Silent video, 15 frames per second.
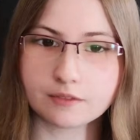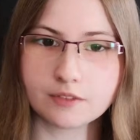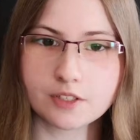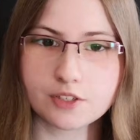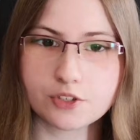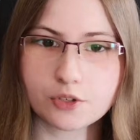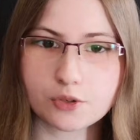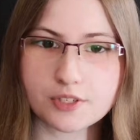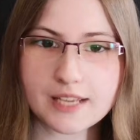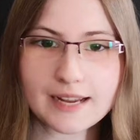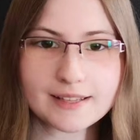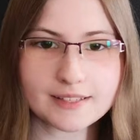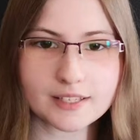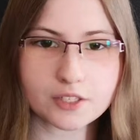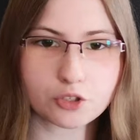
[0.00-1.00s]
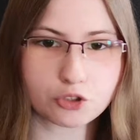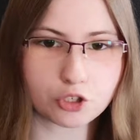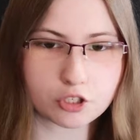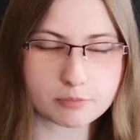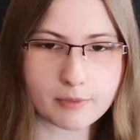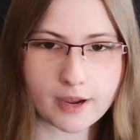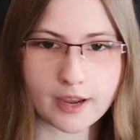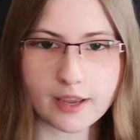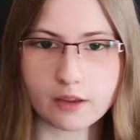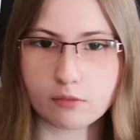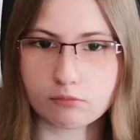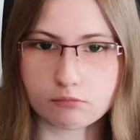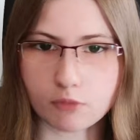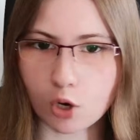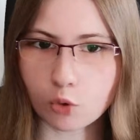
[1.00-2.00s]
So since this is just my
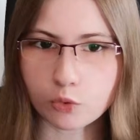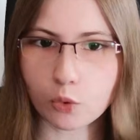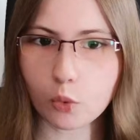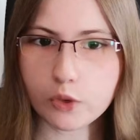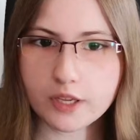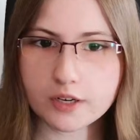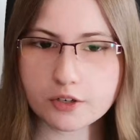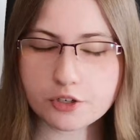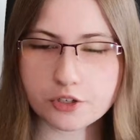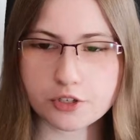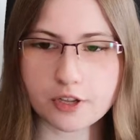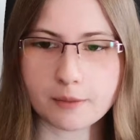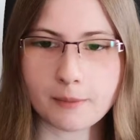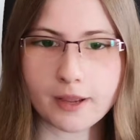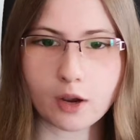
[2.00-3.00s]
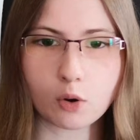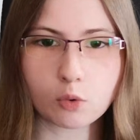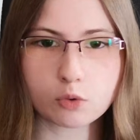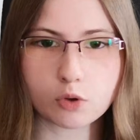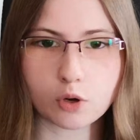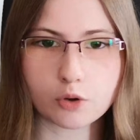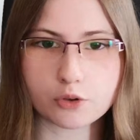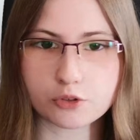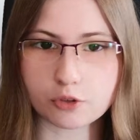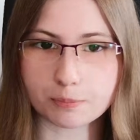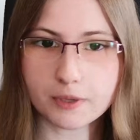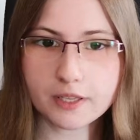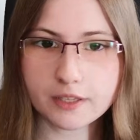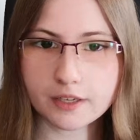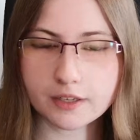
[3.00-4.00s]
own ears and my own honest
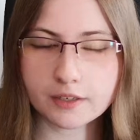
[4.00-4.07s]
opinion,